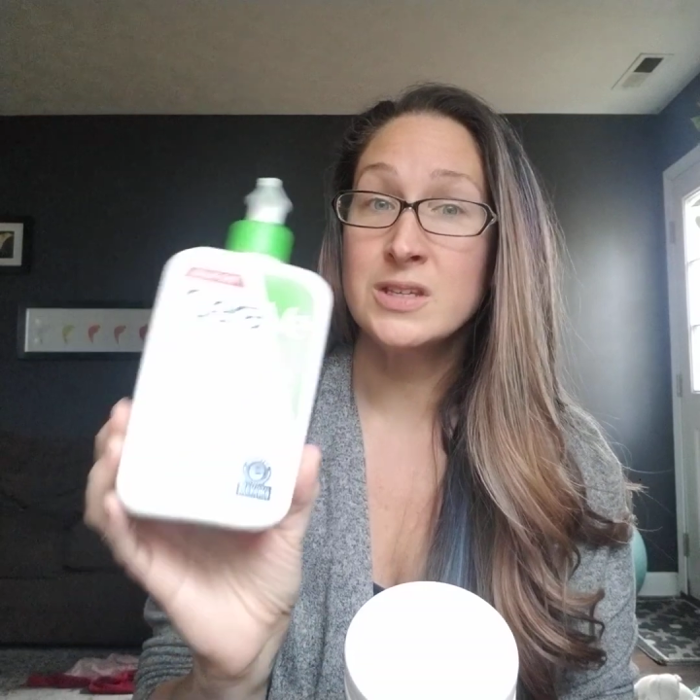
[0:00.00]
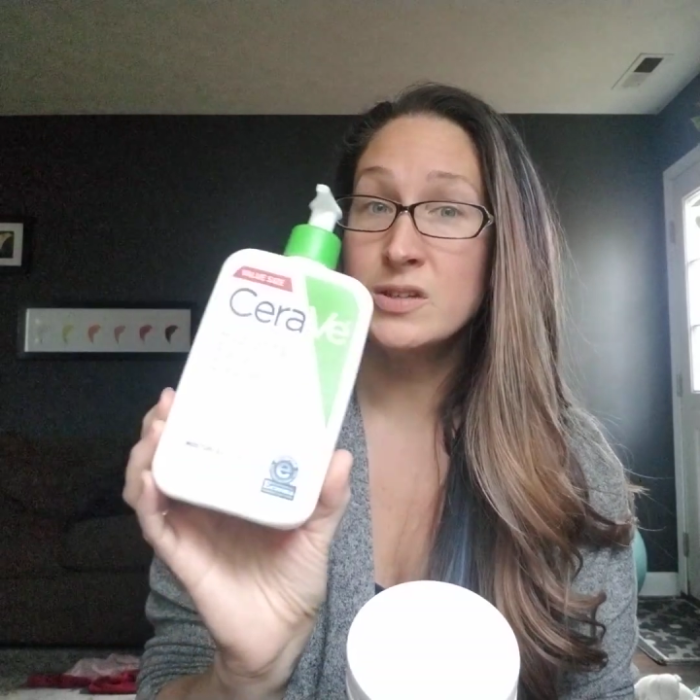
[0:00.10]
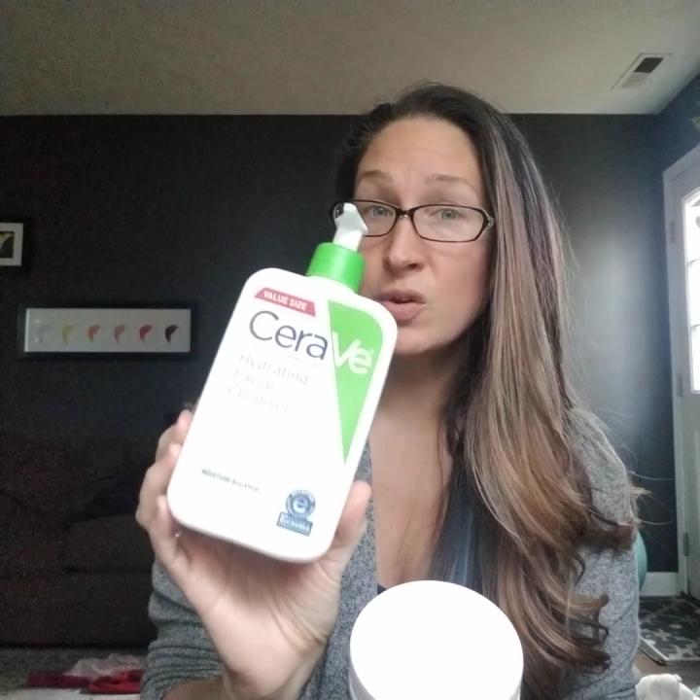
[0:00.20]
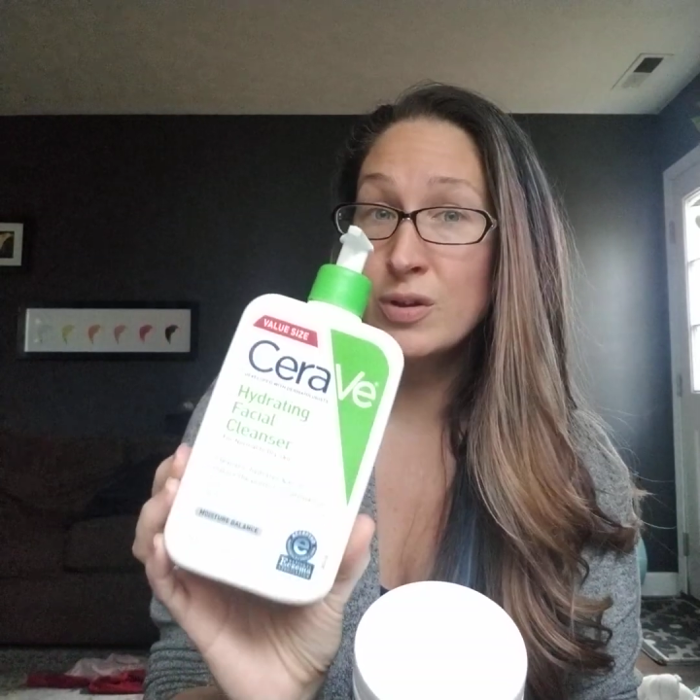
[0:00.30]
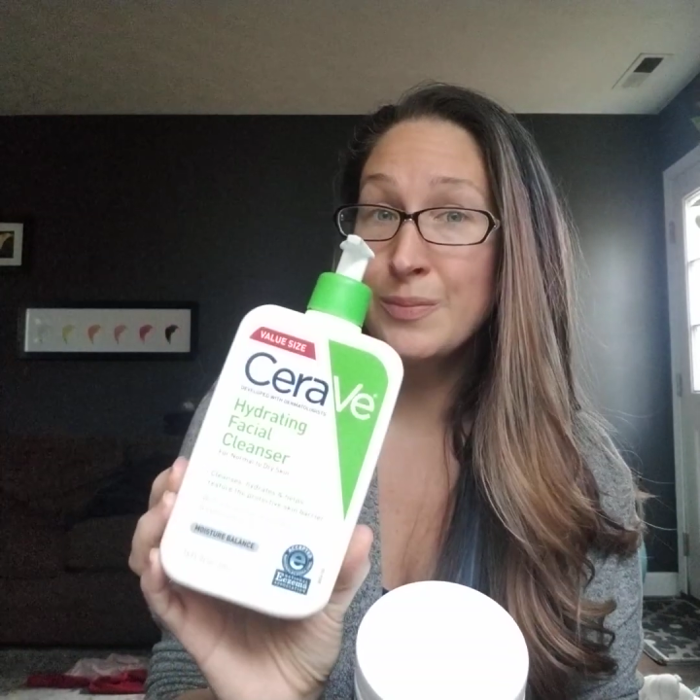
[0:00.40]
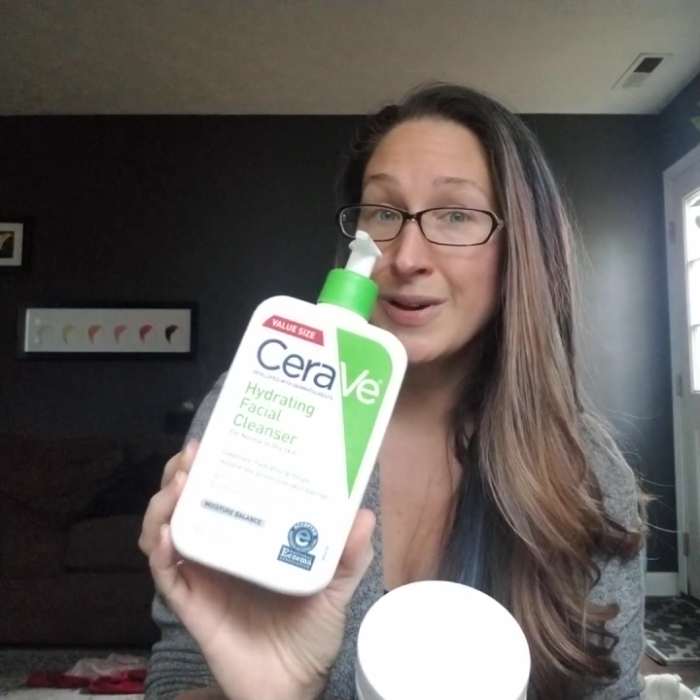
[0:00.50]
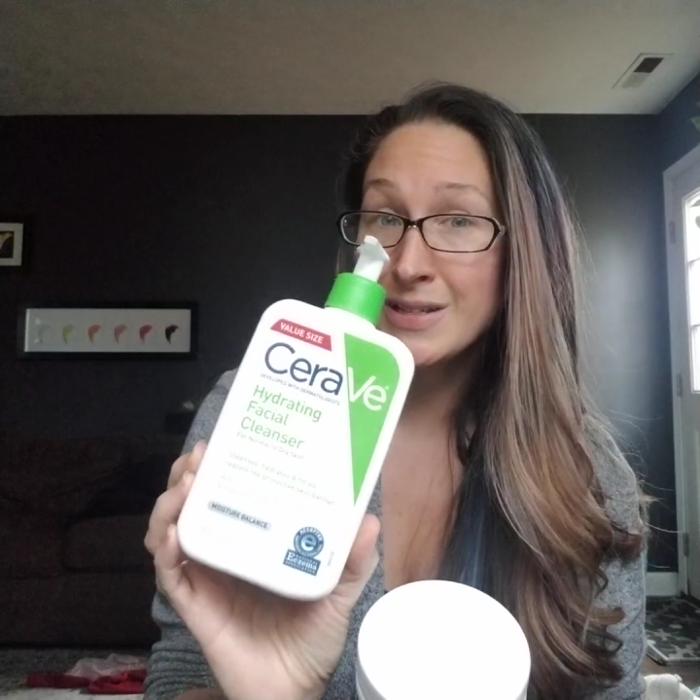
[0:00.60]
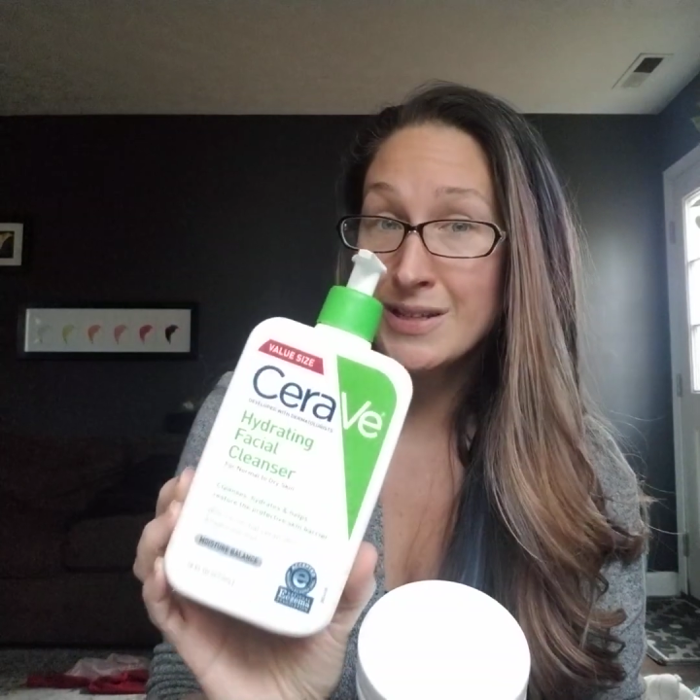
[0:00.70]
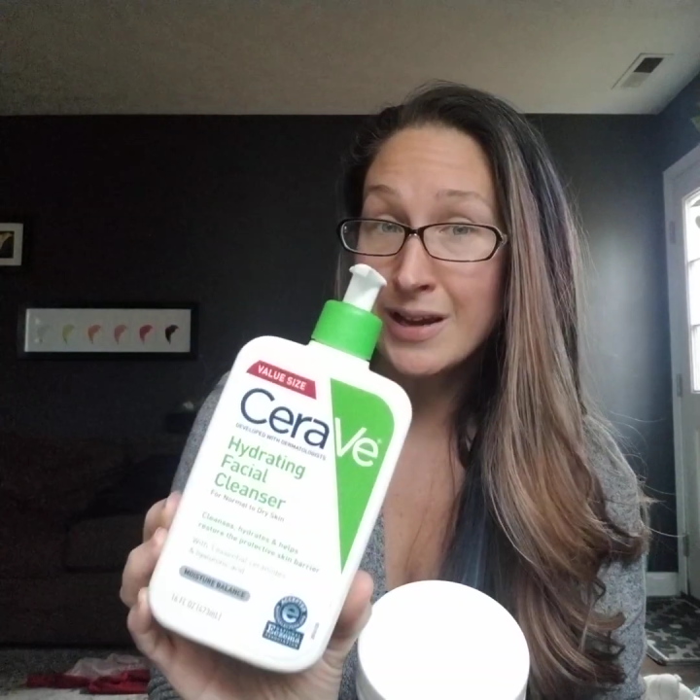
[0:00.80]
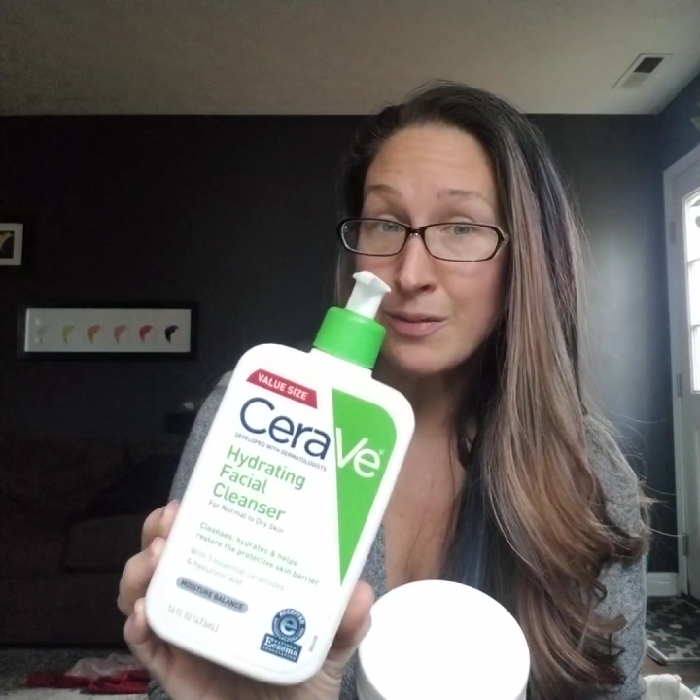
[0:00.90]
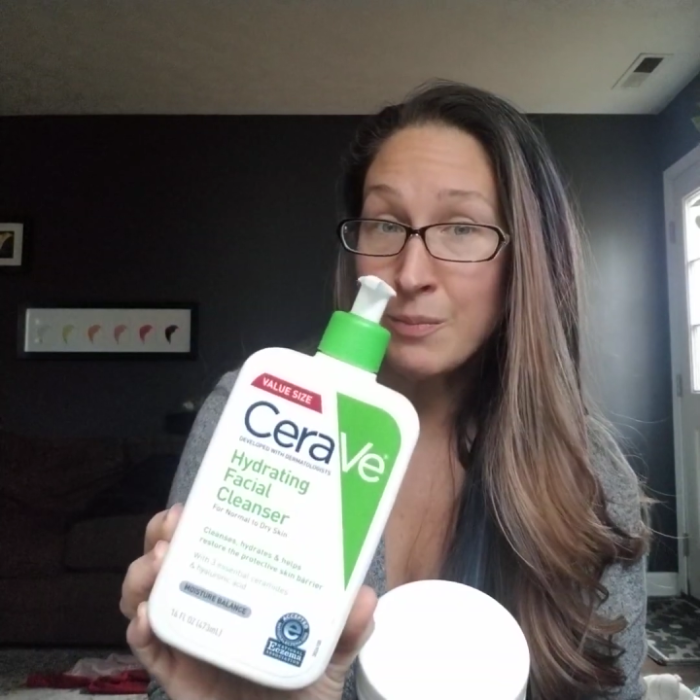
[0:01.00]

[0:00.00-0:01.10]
is only my second